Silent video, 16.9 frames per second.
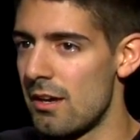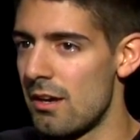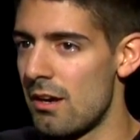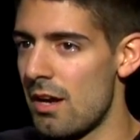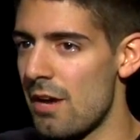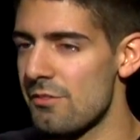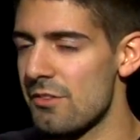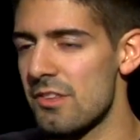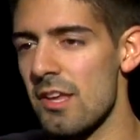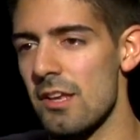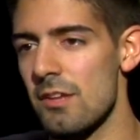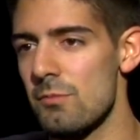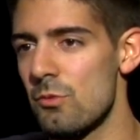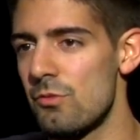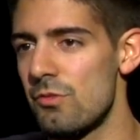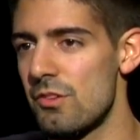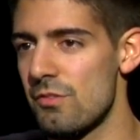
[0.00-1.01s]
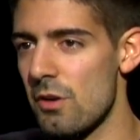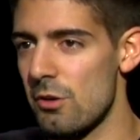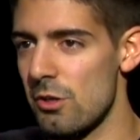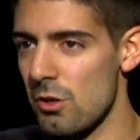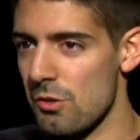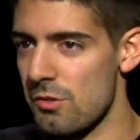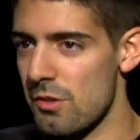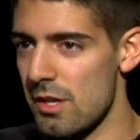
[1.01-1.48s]
And, I have to say the movie's
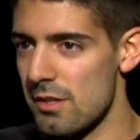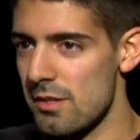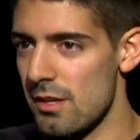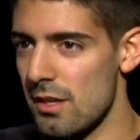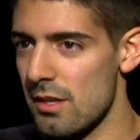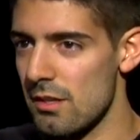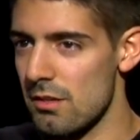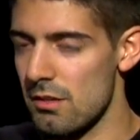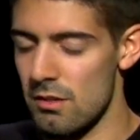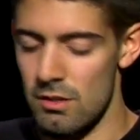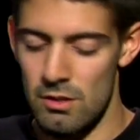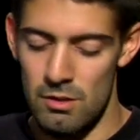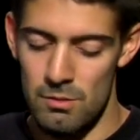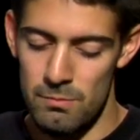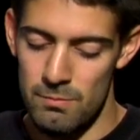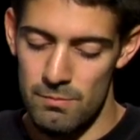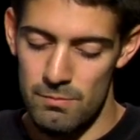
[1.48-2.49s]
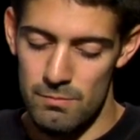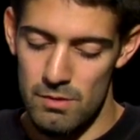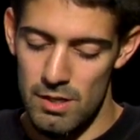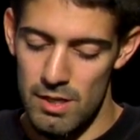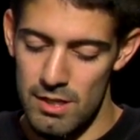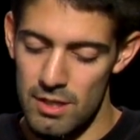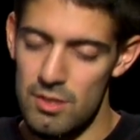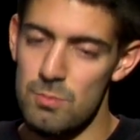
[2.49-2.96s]
very authentic.
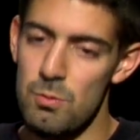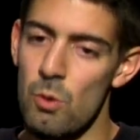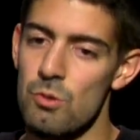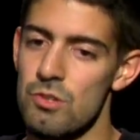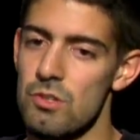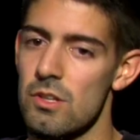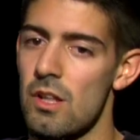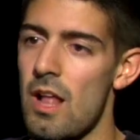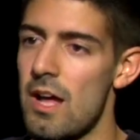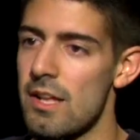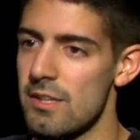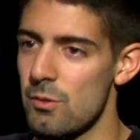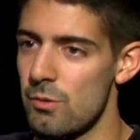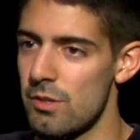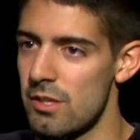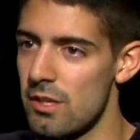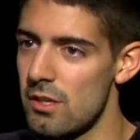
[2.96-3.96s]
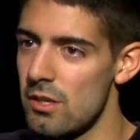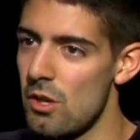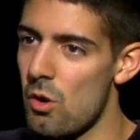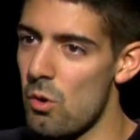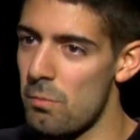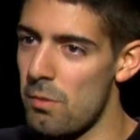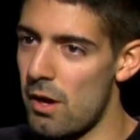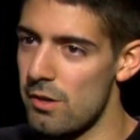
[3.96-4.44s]
It exposes a lot that we didn't
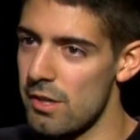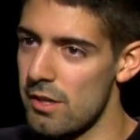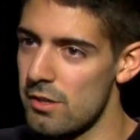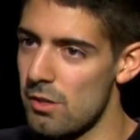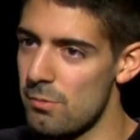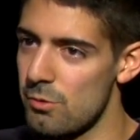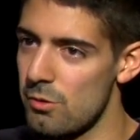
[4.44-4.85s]
know about N.W.A,